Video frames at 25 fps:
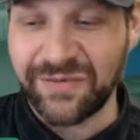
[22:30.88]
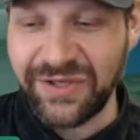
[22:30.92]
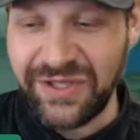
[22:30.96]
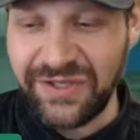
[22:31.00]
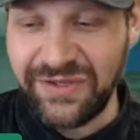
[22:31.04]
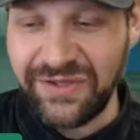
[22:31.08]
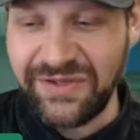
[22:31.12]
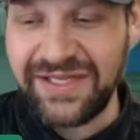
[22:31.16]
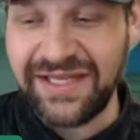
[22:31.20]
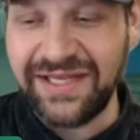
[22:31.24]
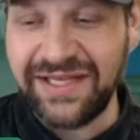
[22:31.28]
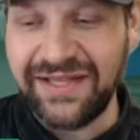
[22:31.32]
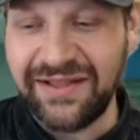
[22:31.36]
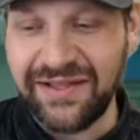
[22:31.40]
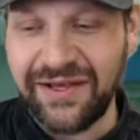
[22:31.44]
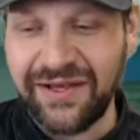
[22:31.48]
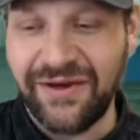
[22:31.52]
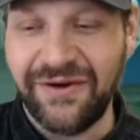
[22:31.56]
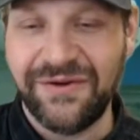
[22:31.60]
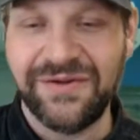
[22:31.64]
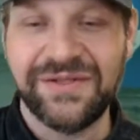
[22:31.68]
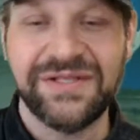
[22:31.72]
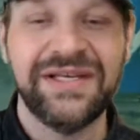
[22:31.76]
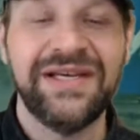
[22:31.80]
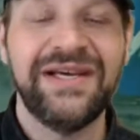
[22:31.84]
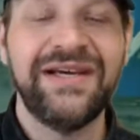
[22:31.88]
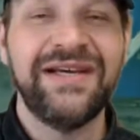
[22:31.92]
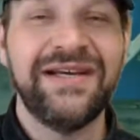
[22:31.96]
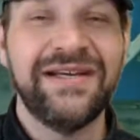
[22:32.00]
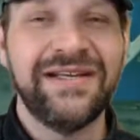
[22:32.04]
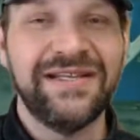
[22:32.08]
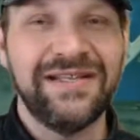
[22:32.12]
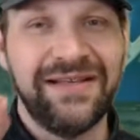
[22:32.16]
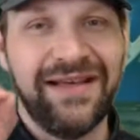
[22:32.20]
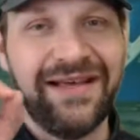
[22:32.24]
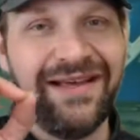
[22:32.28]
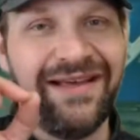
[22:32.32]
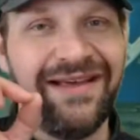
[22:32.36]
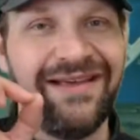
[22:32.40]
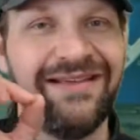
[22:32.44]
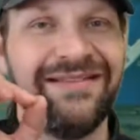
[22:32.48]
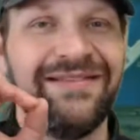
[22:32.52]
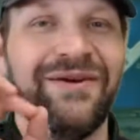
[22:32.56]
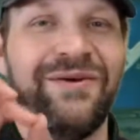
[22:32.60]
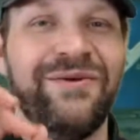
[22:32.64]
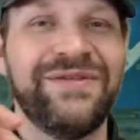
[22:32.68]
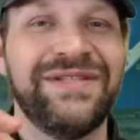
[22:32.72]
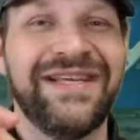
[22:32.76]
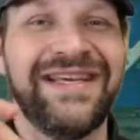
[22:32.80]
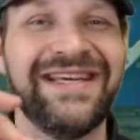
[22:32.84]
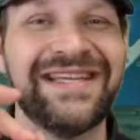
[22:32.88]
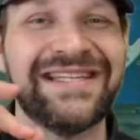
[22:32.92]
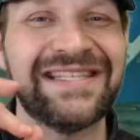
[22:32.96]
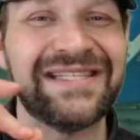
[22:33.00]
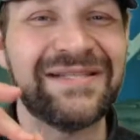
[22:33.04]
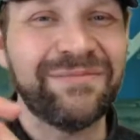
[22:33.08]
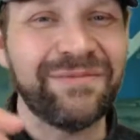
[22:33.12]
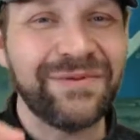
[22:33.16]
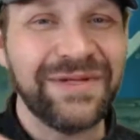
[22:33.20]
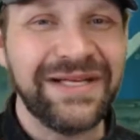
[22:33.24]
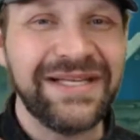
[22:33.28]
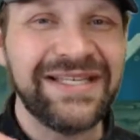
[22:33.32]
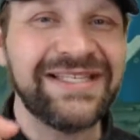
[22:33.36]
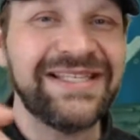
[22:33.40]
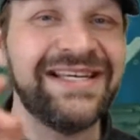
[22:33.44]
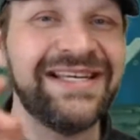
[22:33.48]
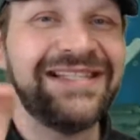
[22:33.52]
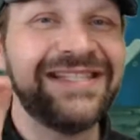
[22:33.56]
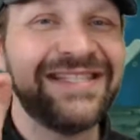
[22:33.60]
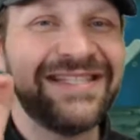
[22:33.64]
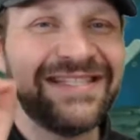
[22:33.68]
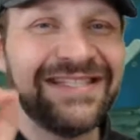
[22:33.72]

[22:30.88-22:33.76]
We're using those explicit